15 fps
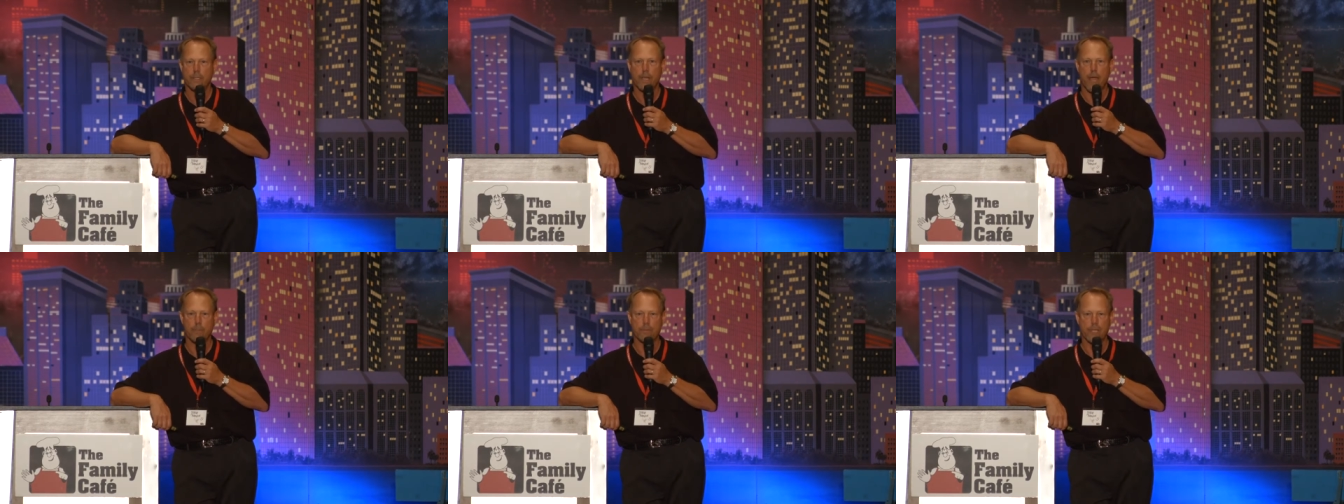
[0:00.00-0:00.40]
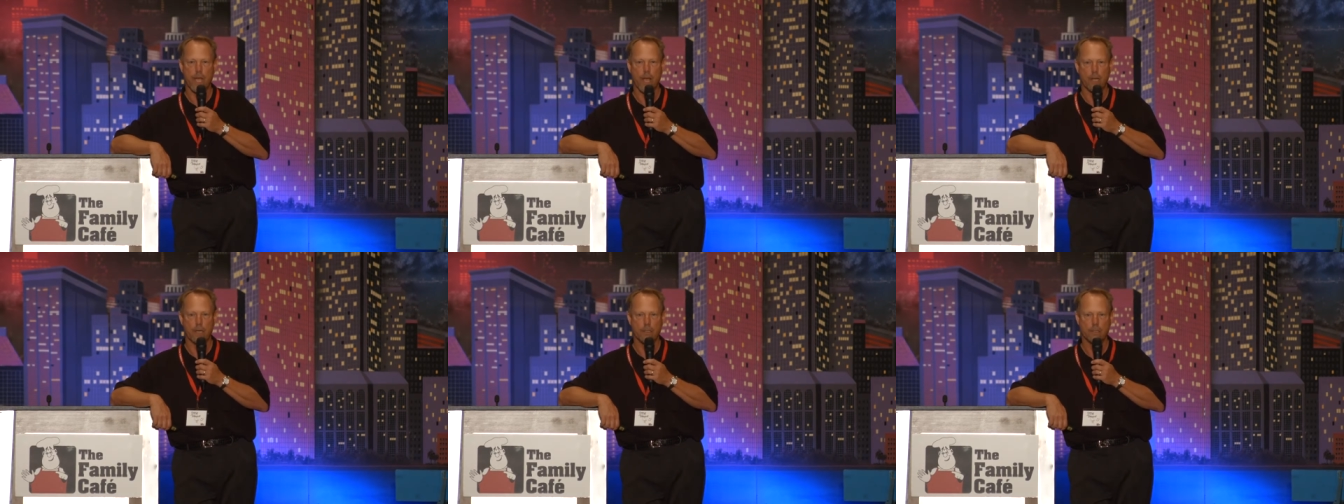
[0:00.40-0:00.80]
Top
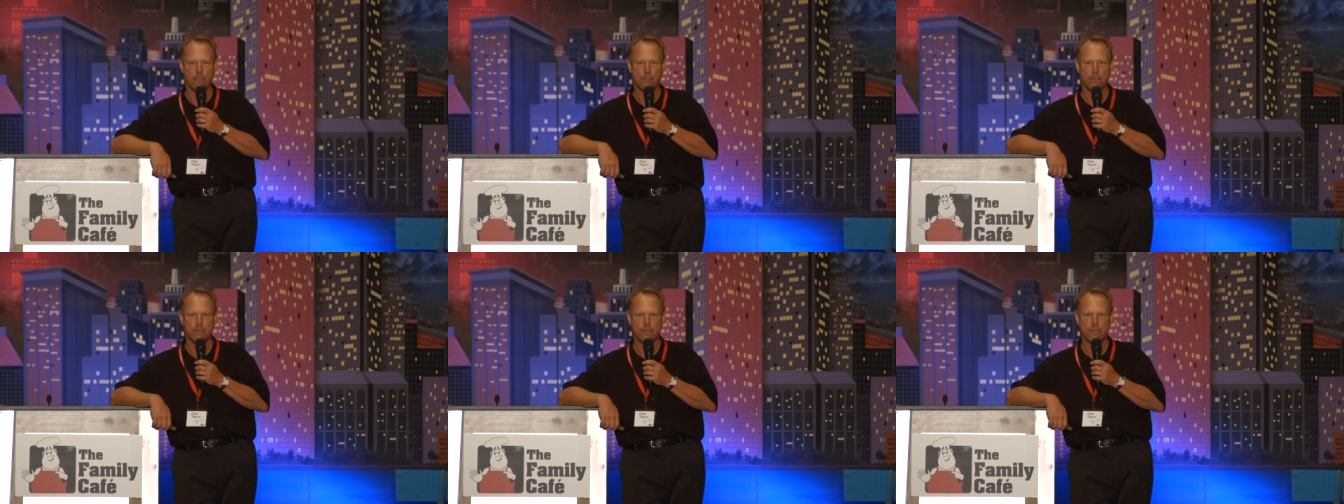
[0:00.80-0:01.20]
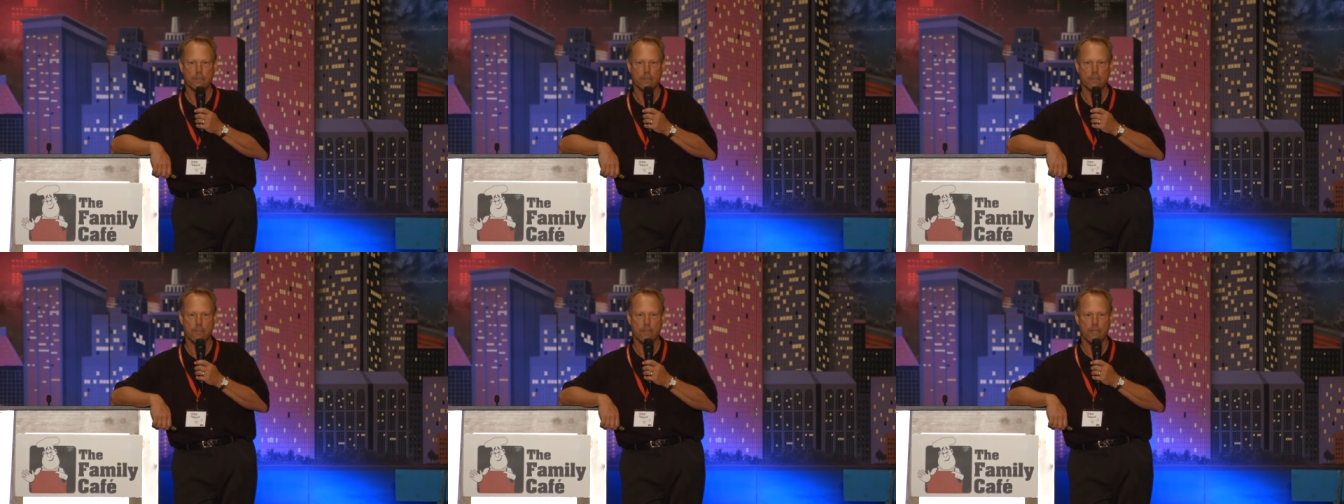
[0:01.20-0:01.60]
scholar,
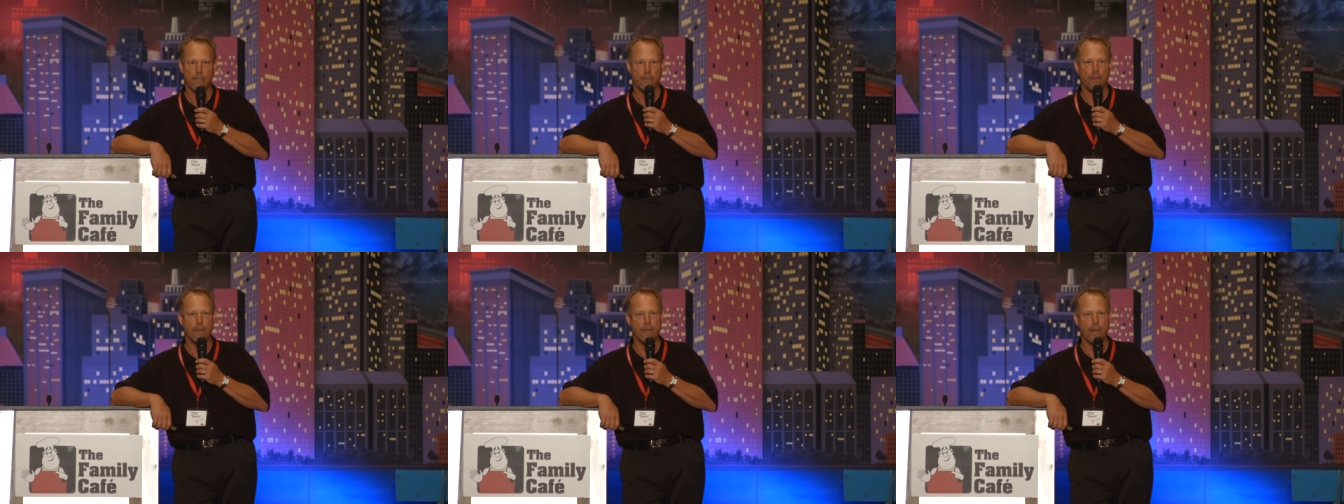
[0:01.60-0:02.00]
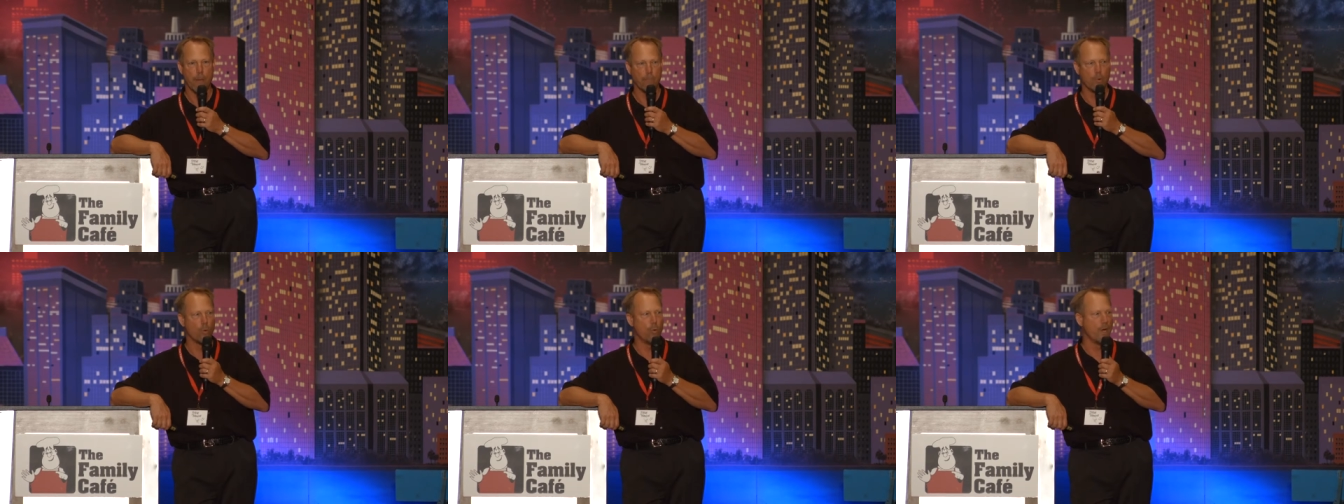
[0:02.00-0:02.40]
the
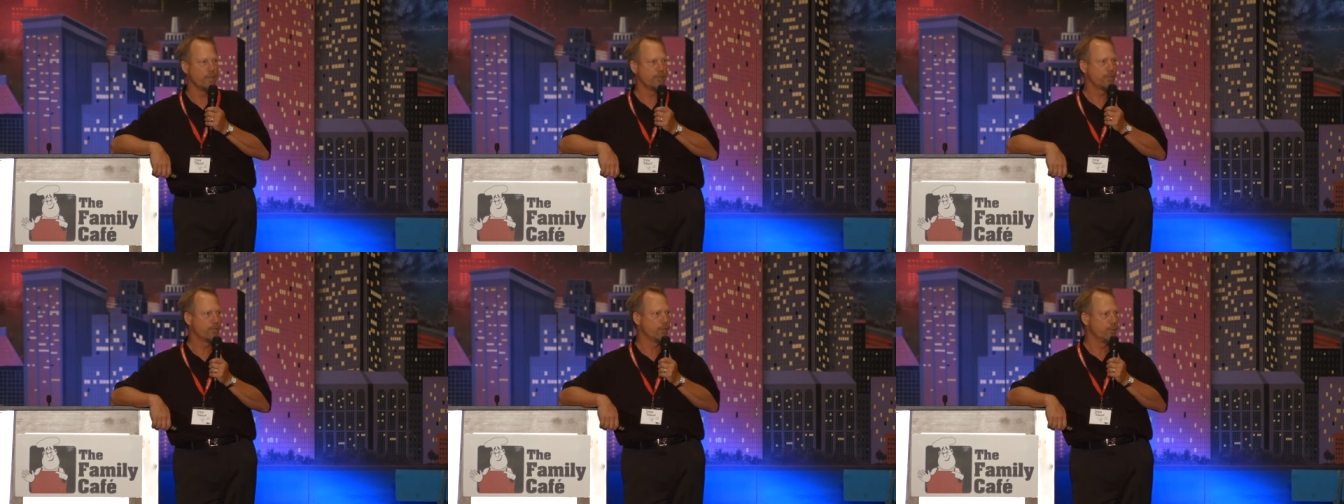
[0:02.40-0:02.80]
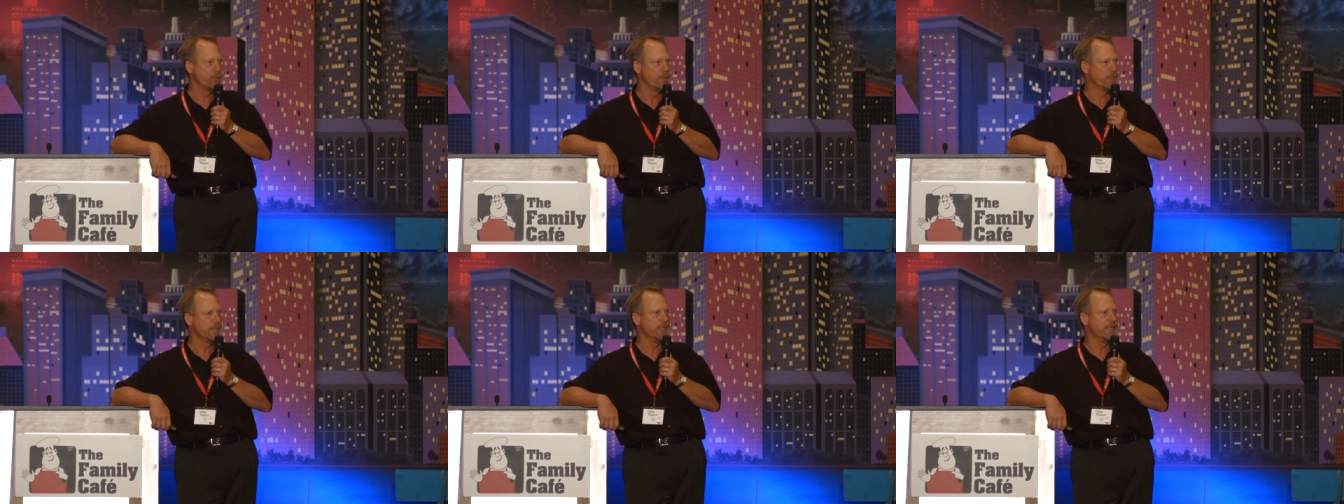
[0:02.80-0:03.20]
number one
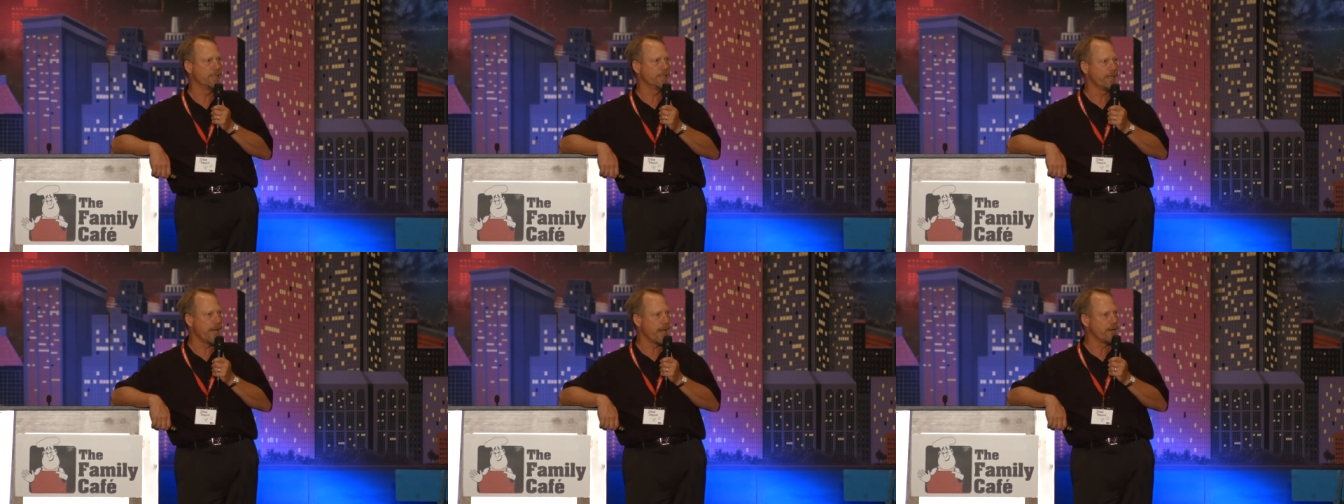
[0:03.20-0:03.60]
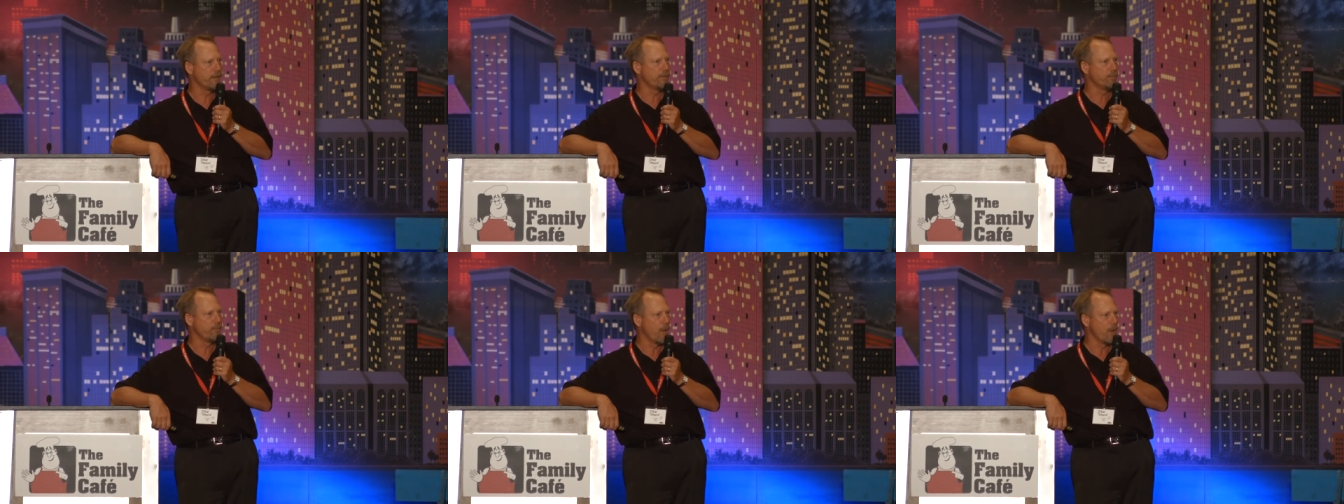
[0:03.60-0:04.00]
student in the
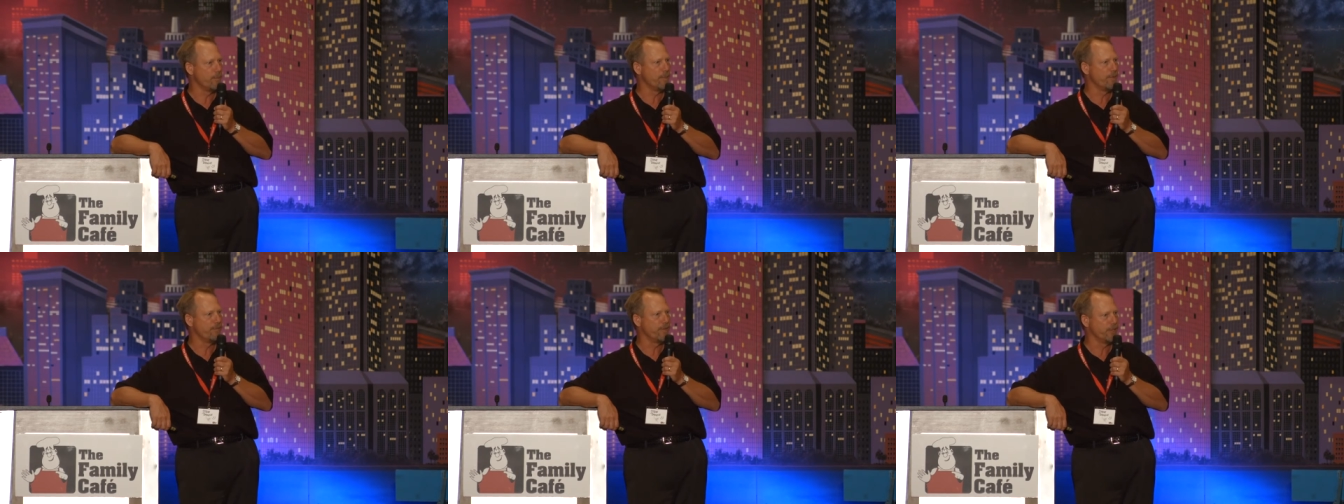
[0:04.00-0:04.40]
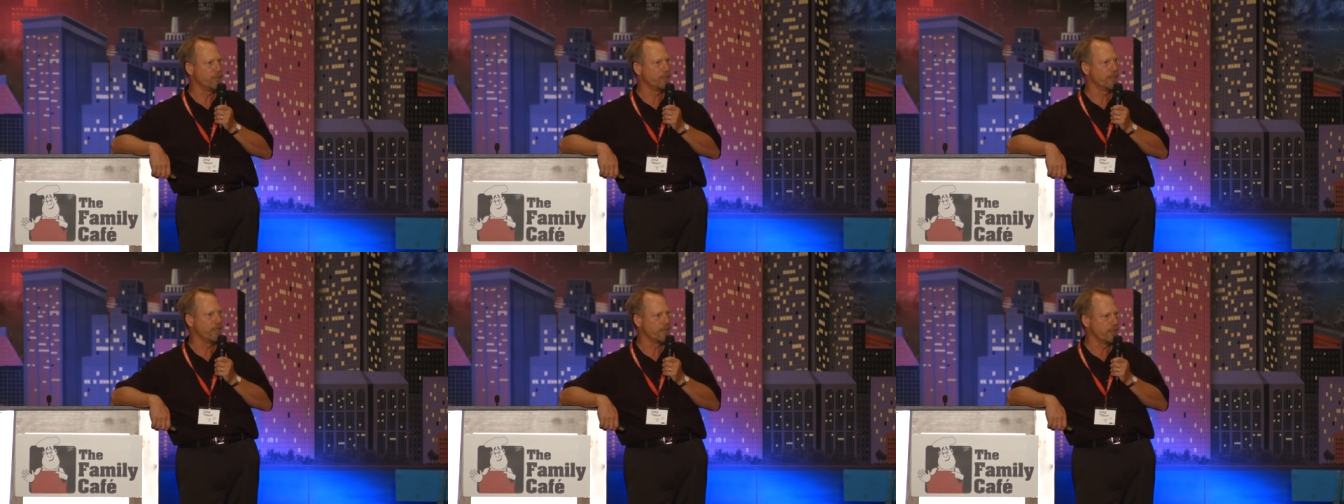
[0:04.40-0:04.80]
entire Department of
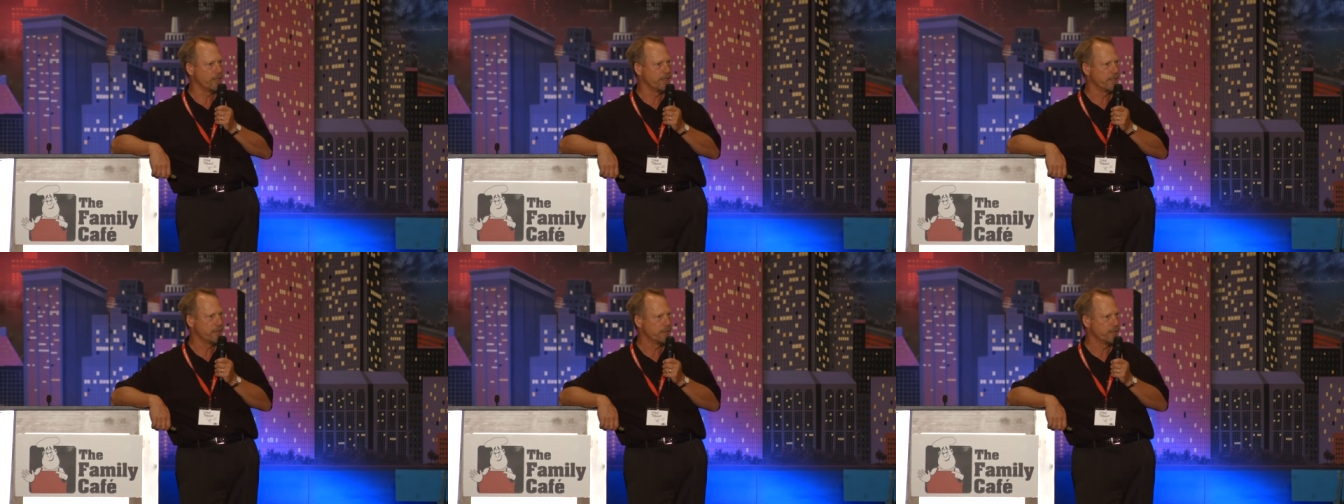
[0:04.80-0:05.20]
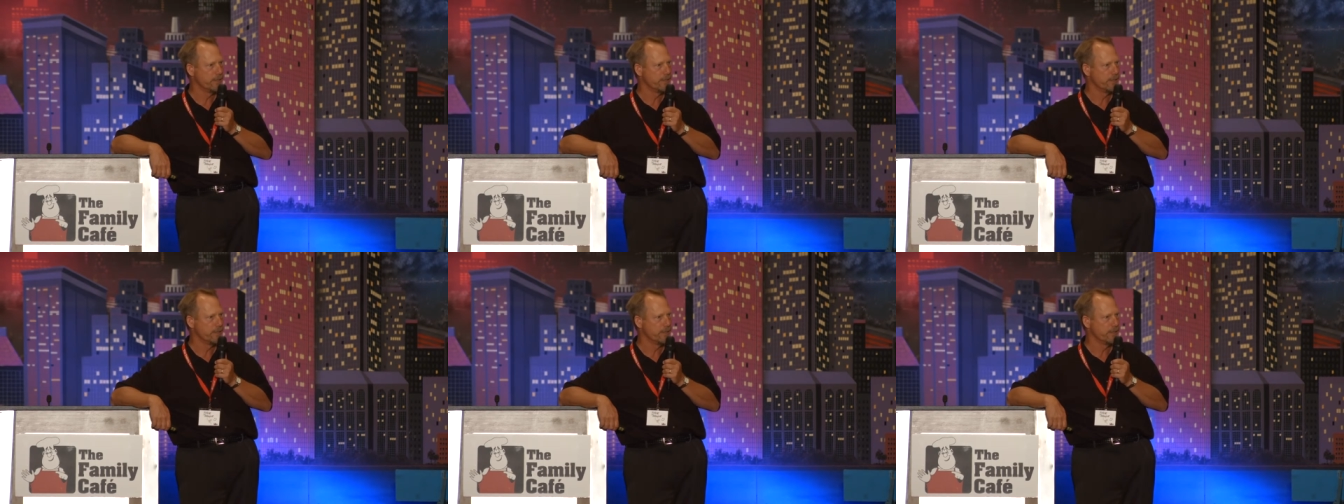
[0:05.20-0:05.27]
Engineering